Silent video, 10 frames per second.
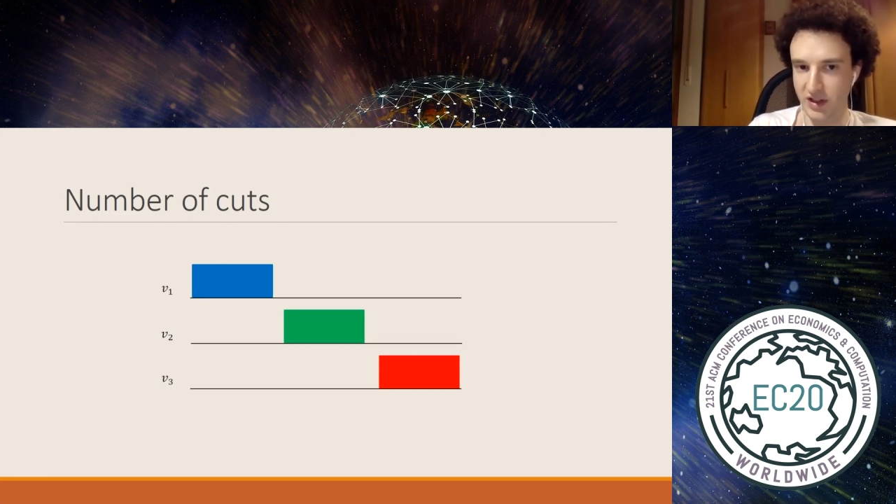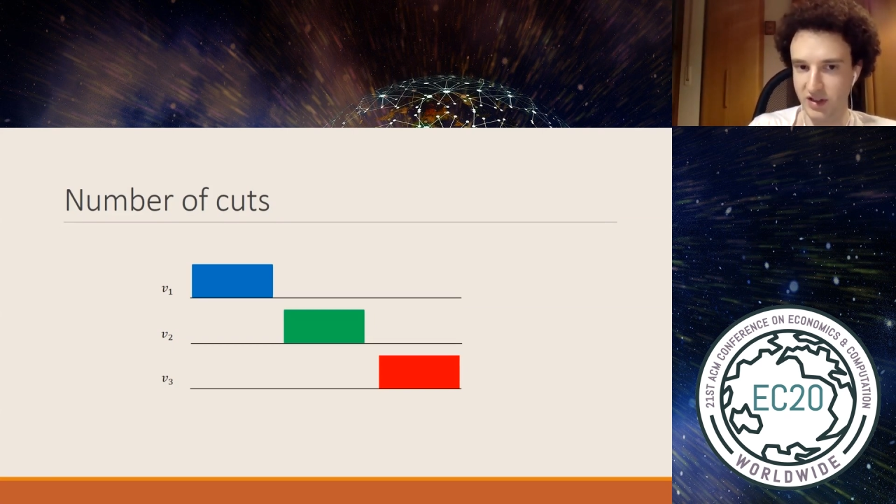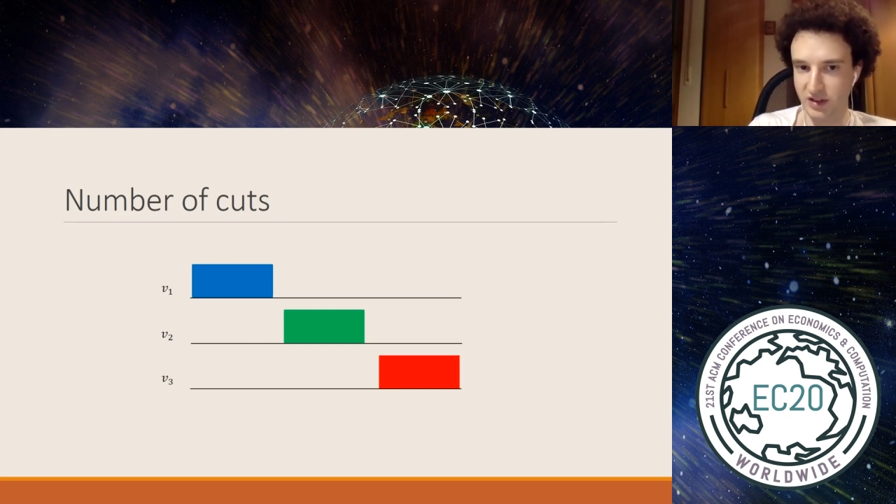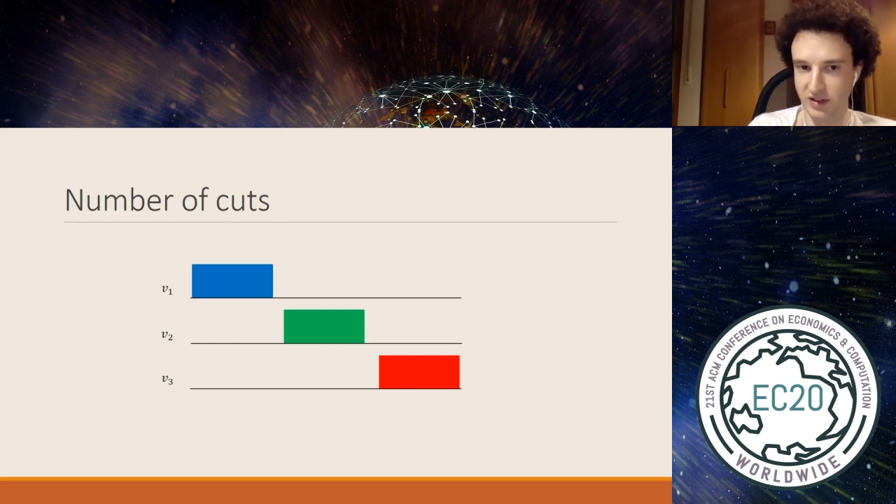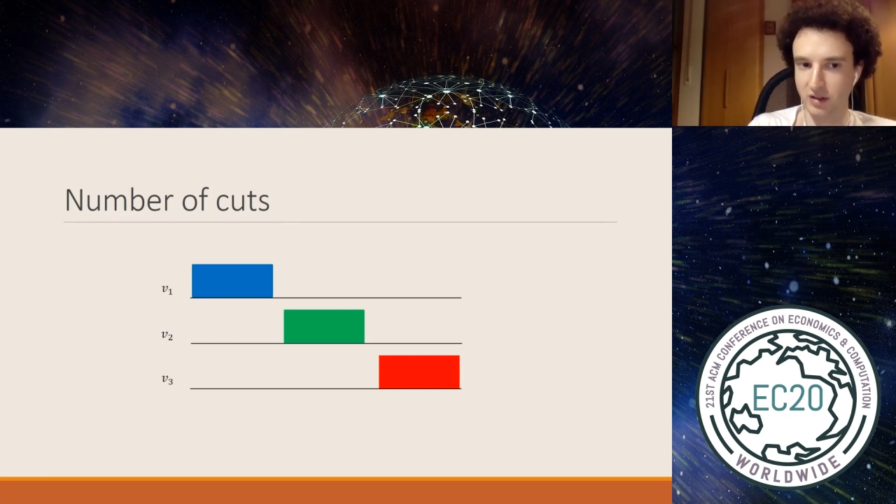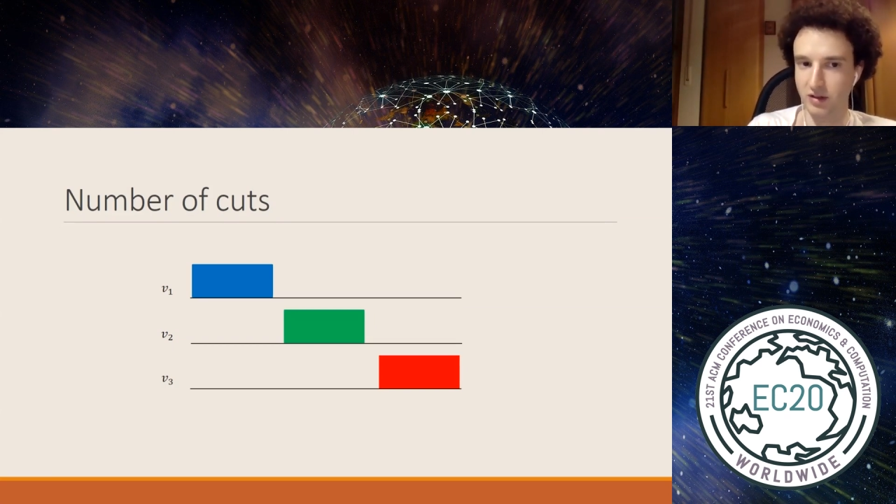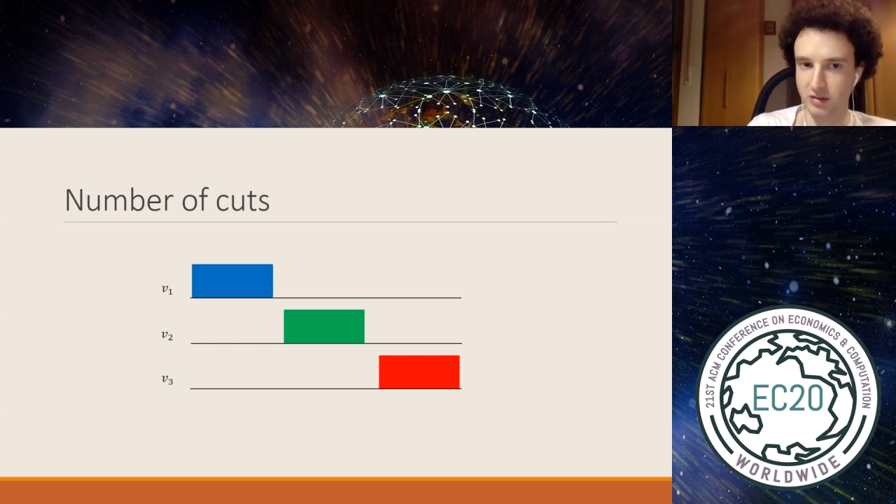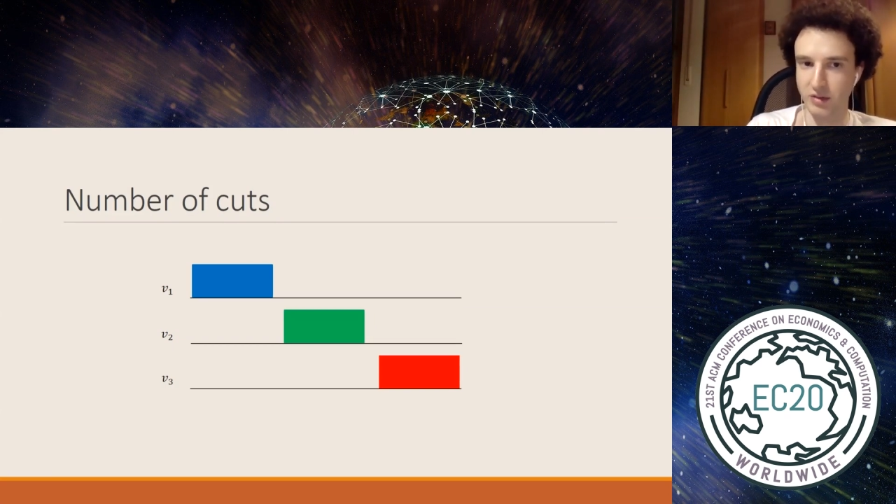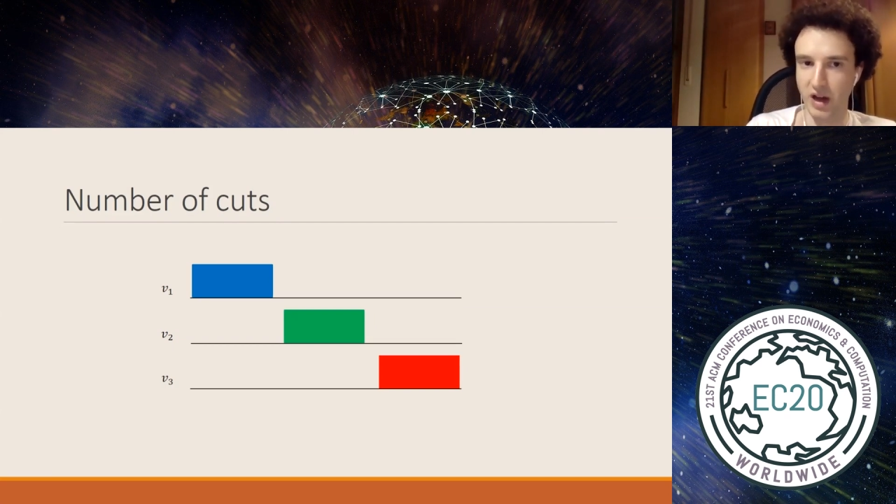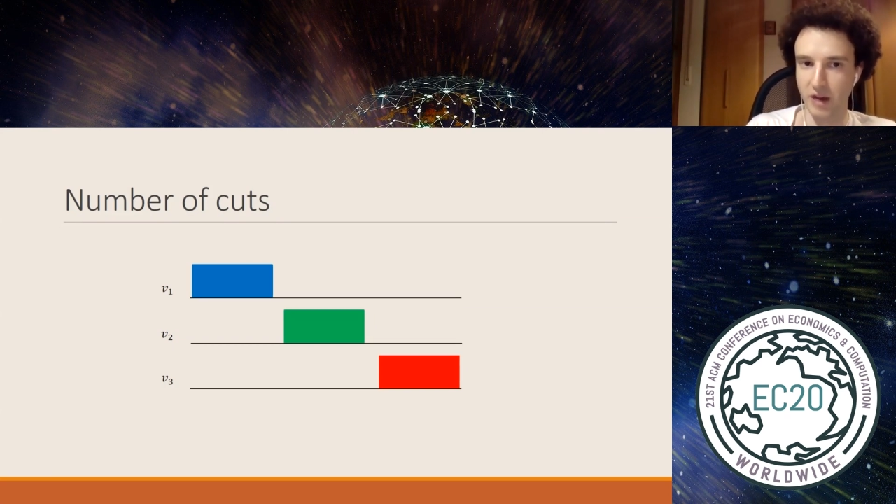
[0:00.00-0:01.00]
agent is not
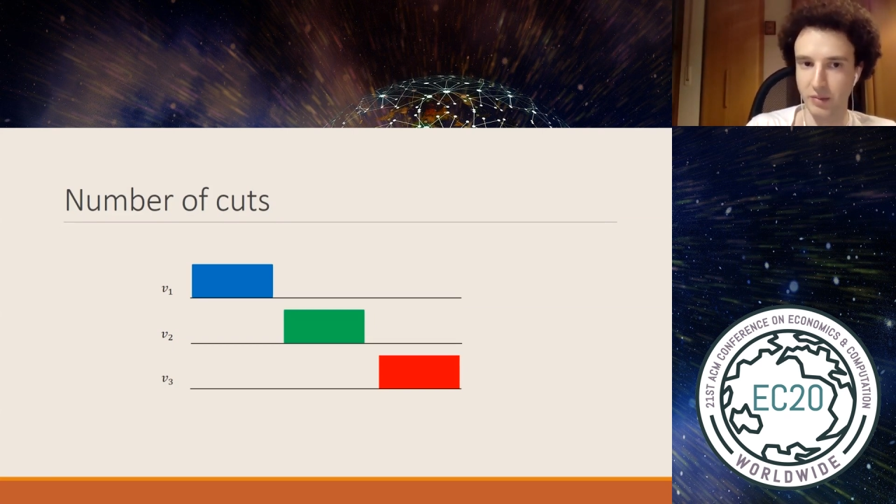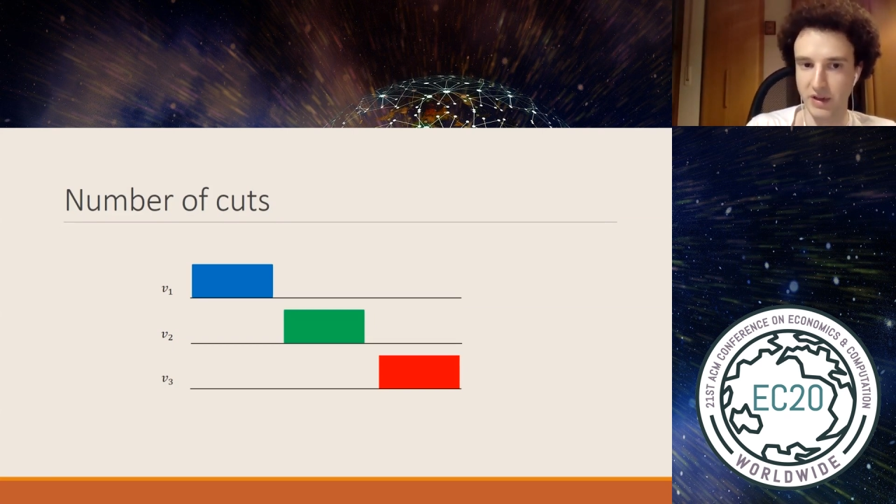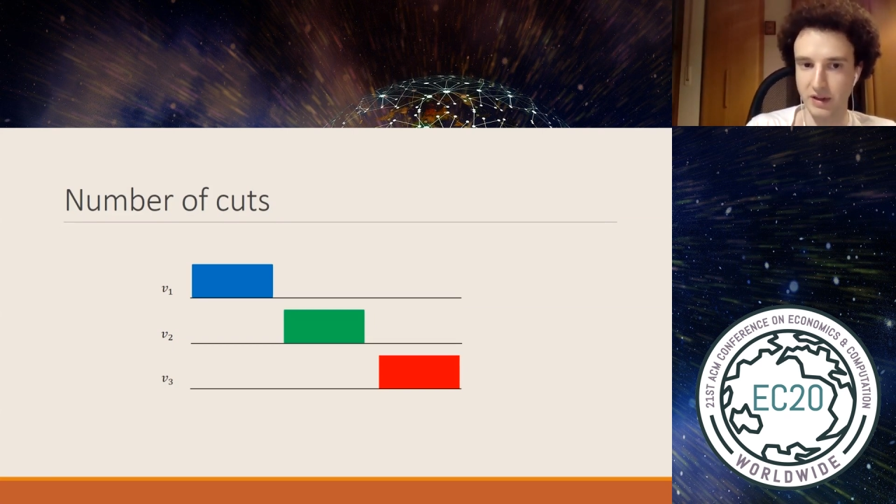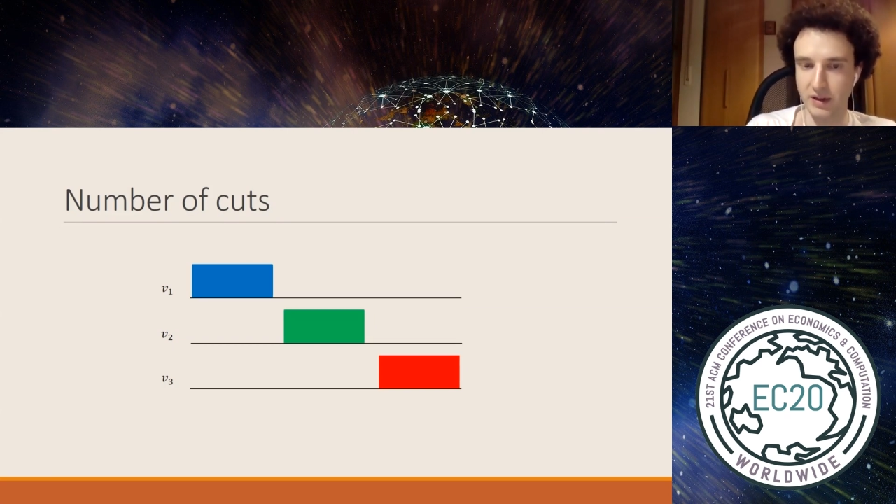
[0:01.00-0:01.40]
going to be happy.